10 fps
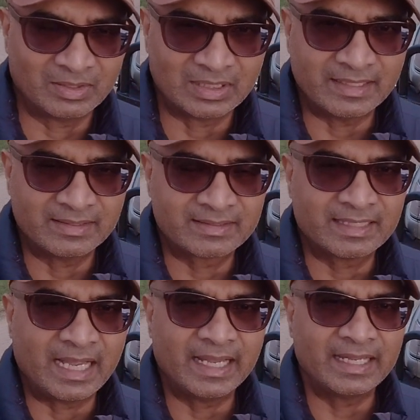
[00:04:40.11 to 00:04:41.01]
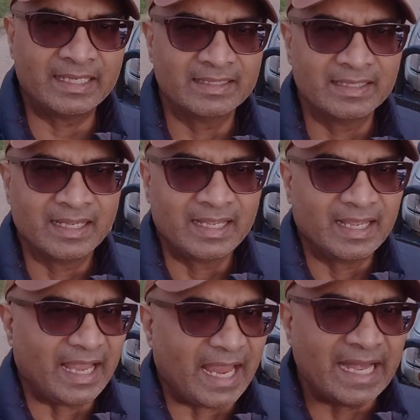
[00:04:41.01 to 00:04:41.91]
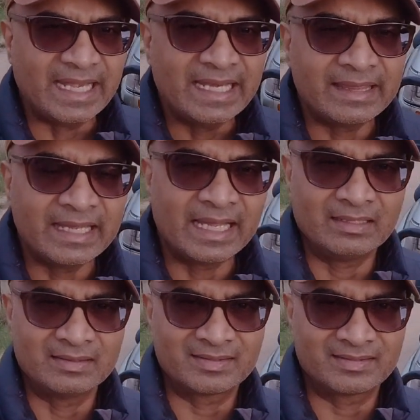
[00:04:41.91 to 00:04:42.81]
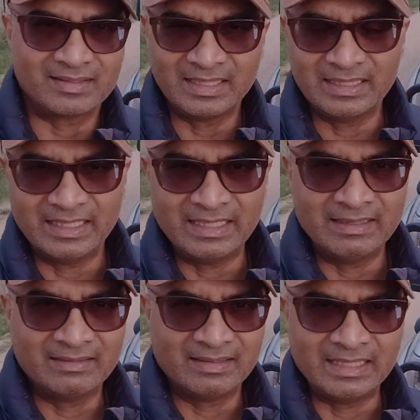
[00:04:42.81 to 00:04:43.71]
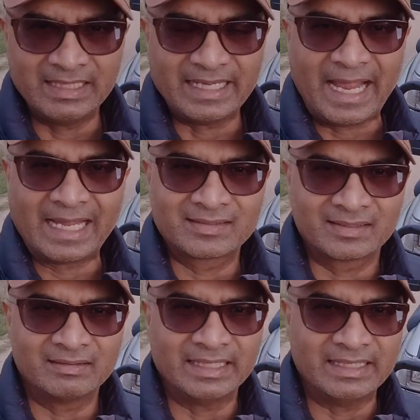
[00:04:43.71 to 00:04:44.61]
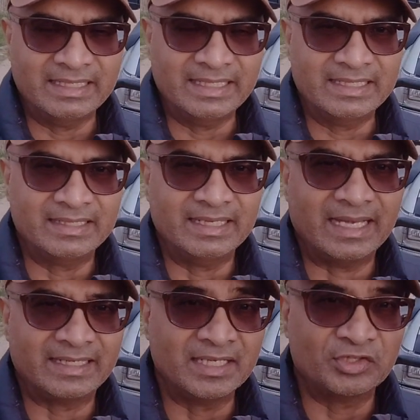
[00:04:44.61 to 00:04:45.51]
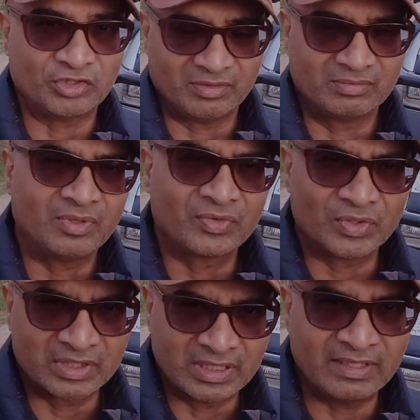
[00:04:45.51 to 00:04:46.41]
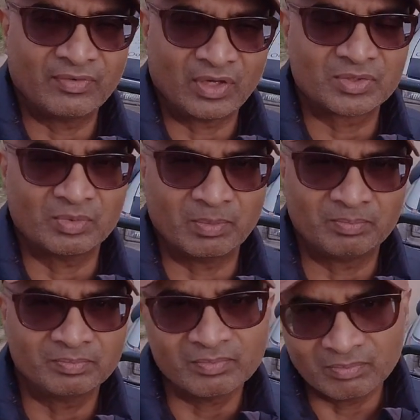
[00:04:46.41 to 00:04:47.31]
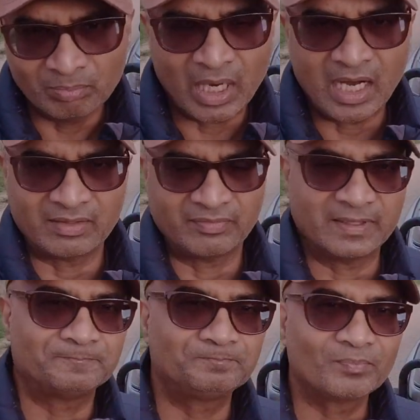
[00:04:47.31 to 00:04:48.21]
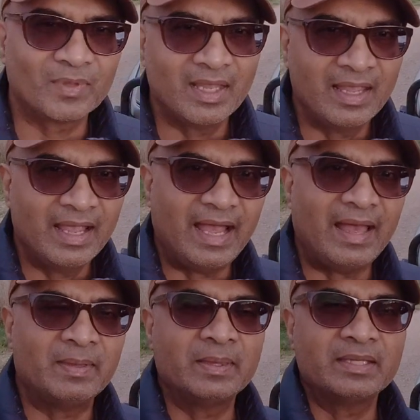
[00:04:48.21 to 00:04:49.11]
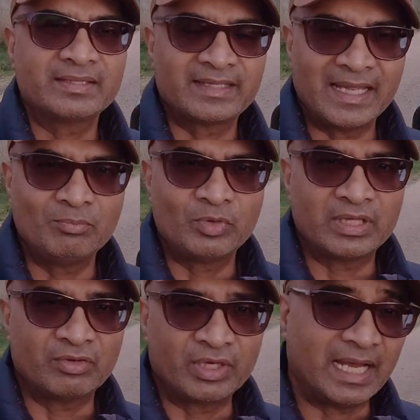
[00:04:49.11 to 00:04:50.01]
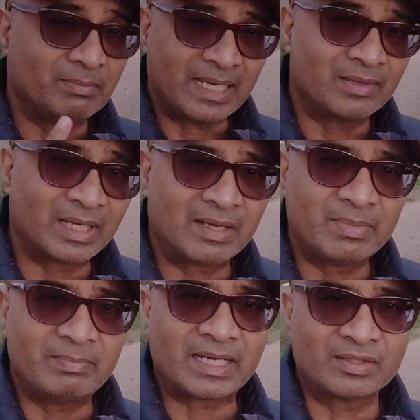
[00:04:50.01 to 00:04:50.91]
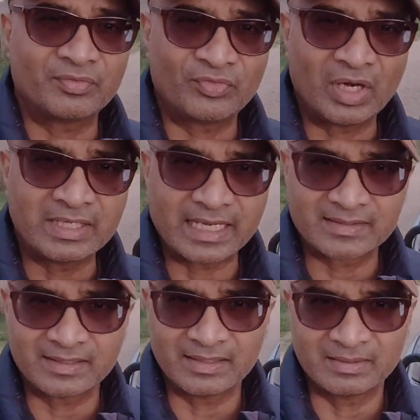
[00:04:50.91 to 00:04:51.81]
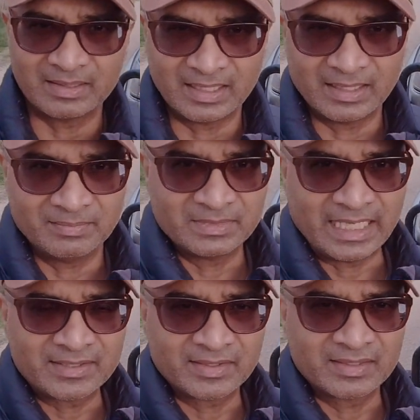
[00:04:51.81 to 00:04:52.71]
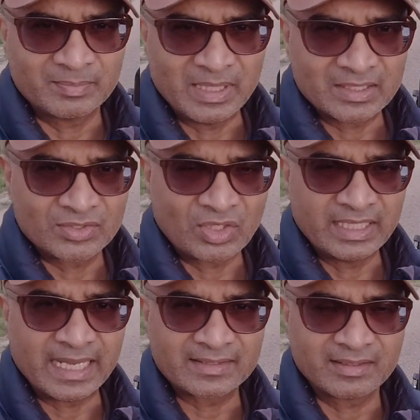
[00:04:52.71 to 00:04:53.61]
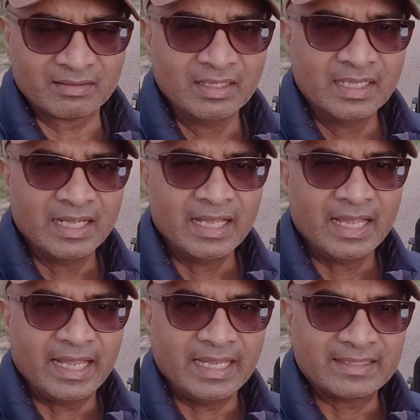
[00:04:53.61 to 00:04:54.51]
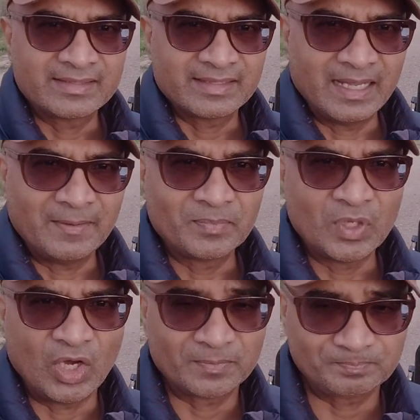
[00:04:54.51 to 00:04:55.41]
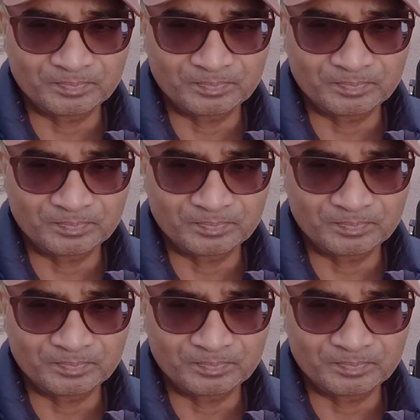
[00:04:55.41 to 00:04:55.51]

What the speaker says: either side, and anything else in that axle that needed attention. Of course, the diff locks were part of it. And then the same with the rear. And by the way, coming back to the front axle, Diceros being a solid axle, it's got